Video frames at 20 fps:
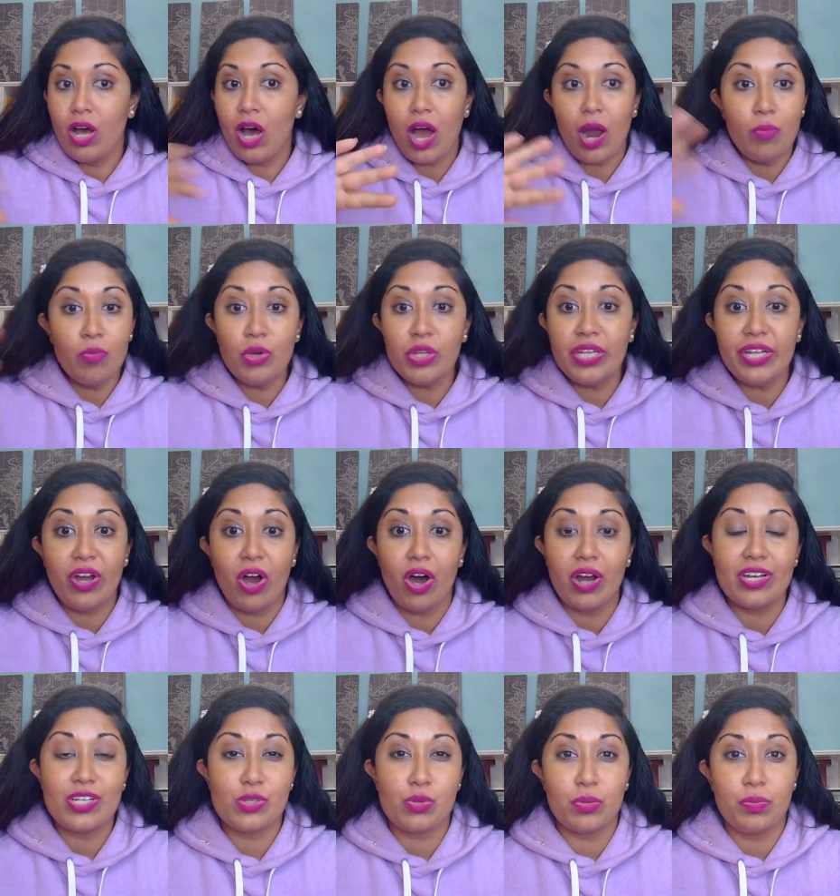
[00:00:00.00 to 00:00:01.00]
I'm really
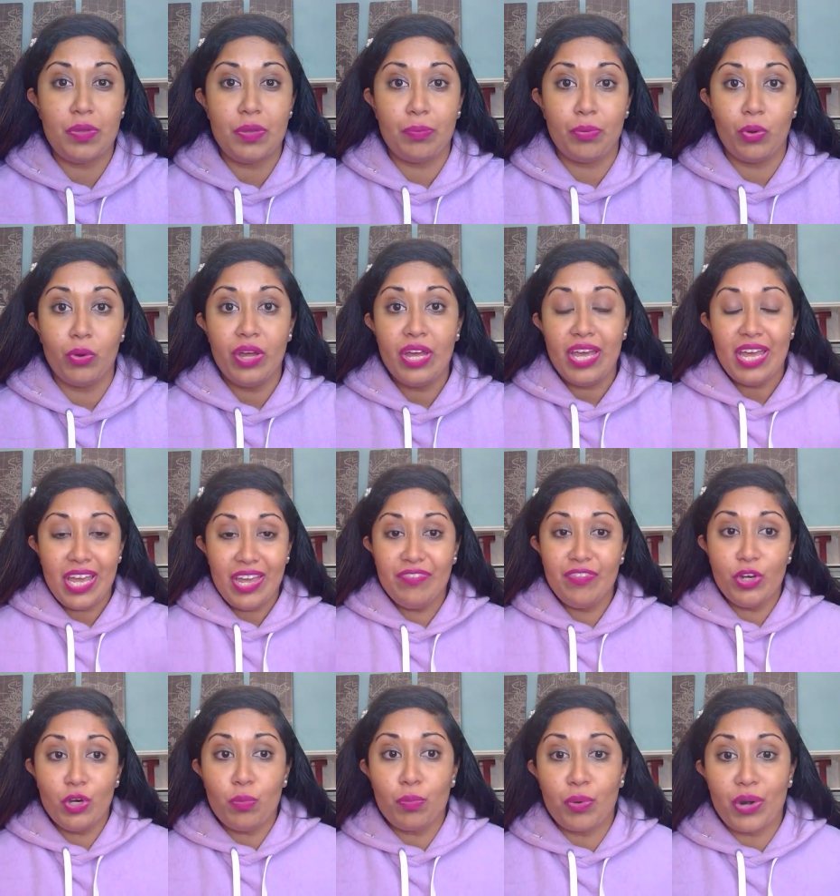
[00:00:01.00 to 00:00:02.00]
honest with people. If
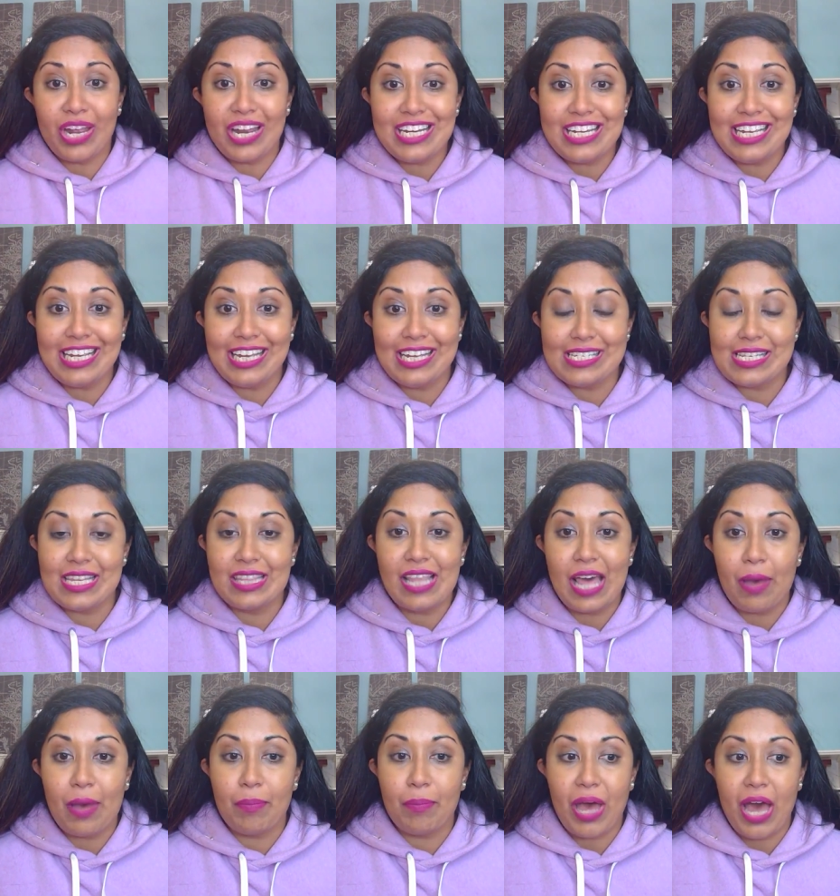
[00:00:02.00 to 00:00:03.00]
your branding isn't
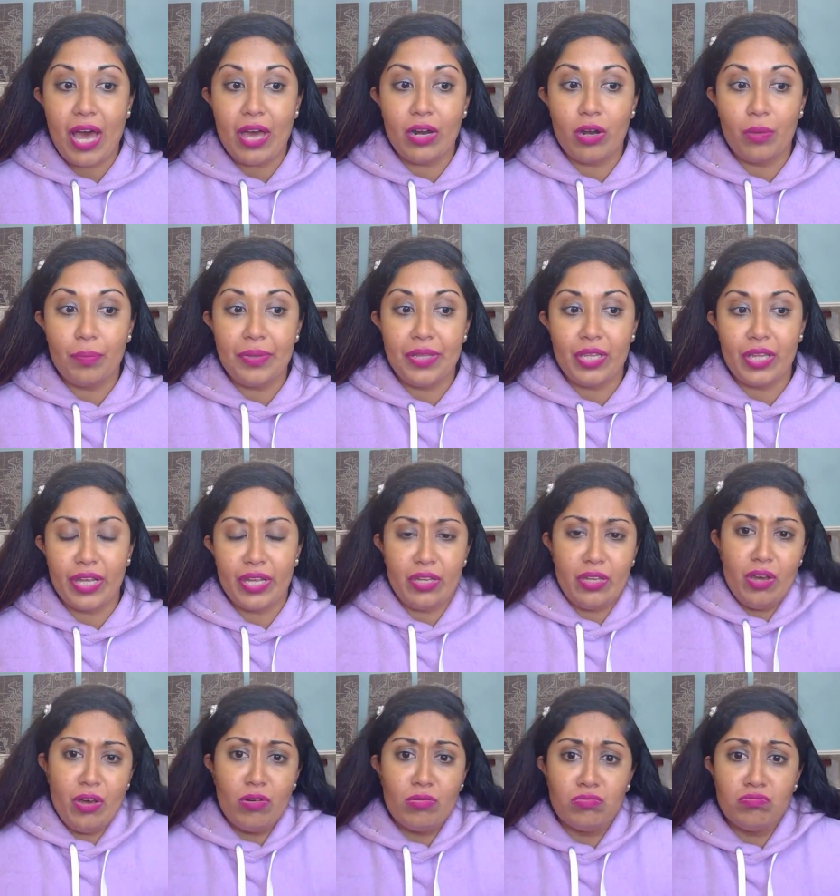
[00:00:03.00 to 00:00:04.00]
that bad, I'll be like,
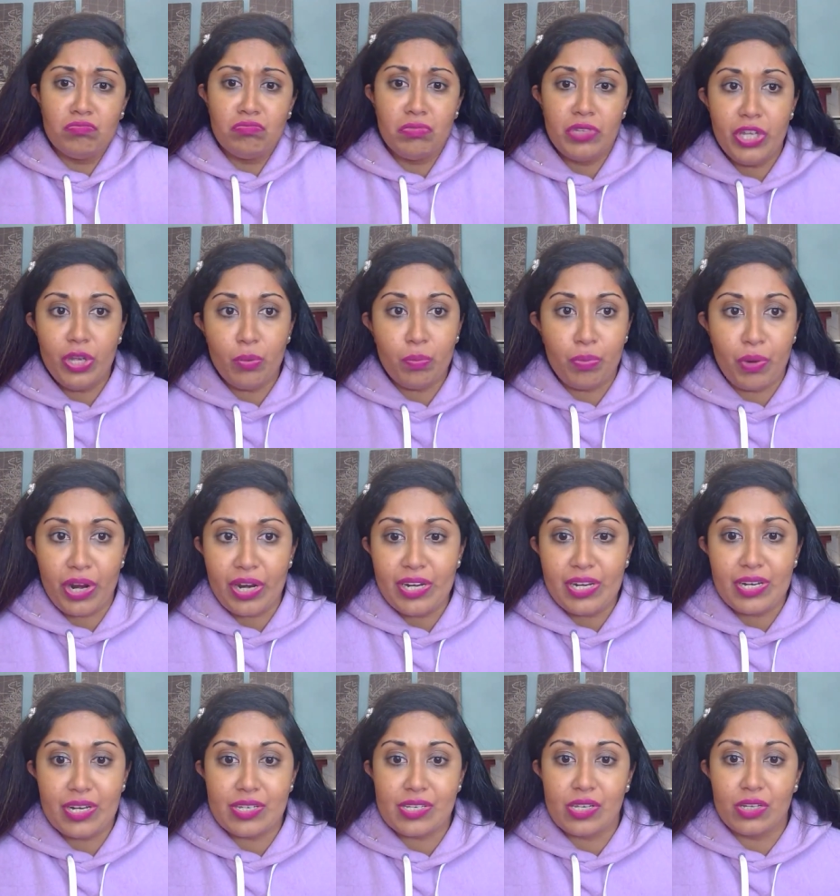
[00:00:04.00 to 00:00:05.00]
yo, your
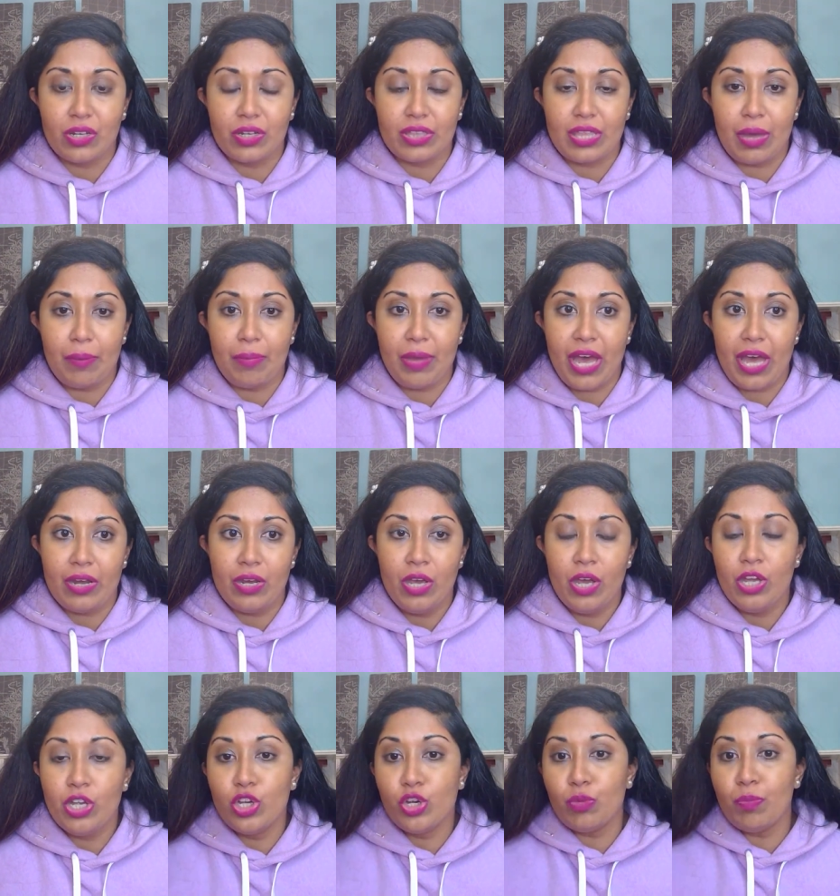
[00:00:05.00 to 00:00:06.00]
branding doesn't look that bad.
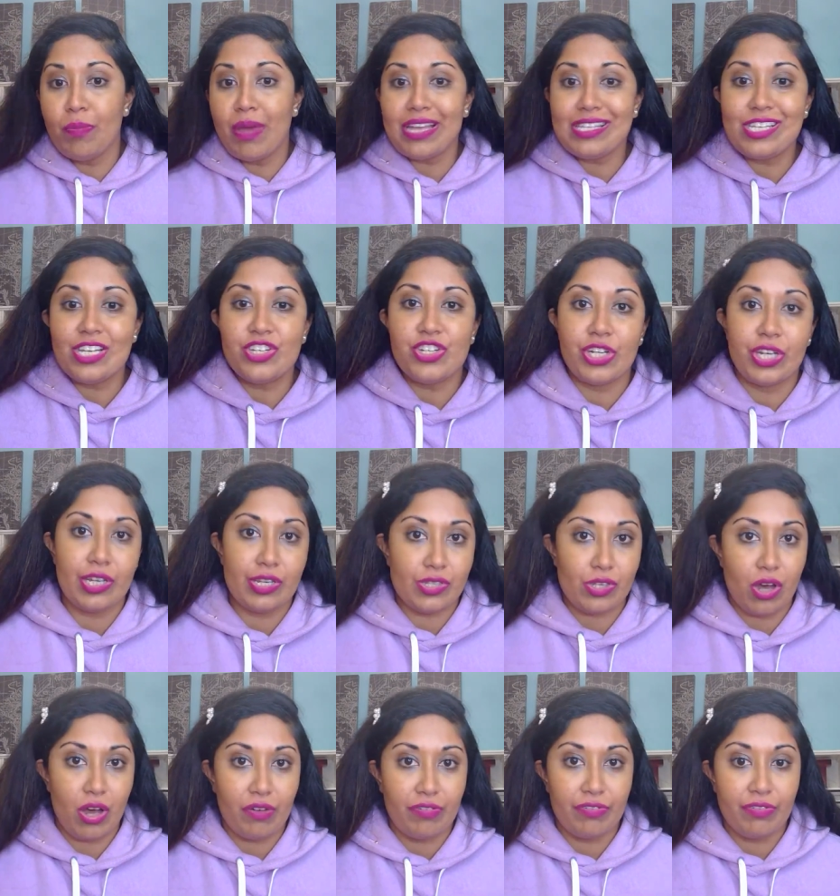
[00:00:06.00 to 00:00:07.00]
Your messaging is
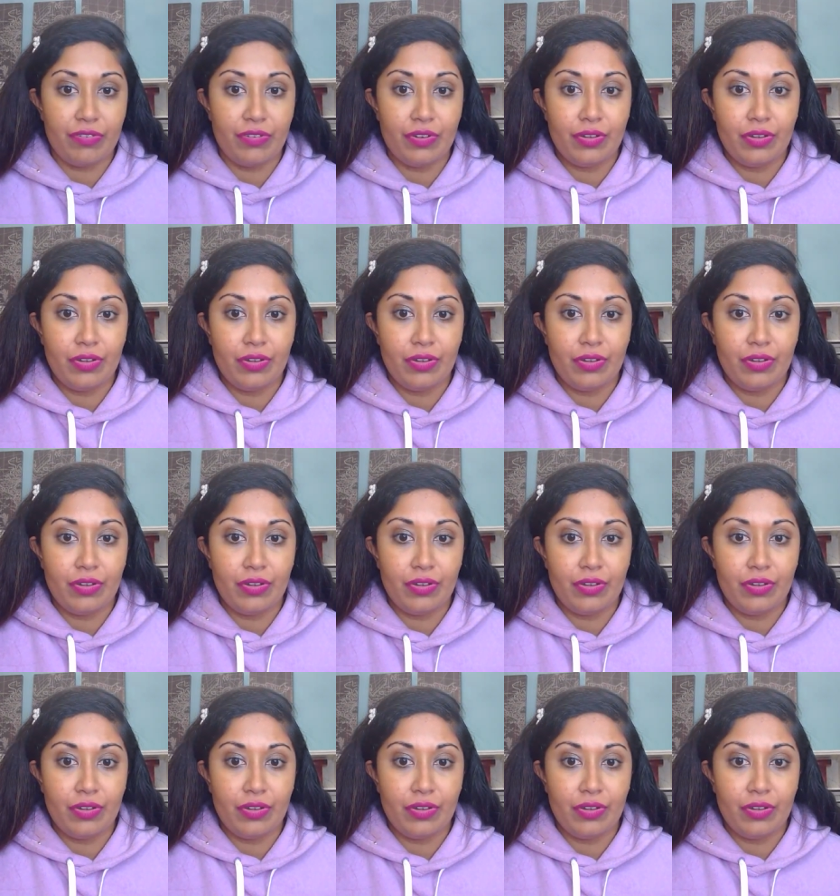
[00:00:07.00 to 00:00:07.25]
off.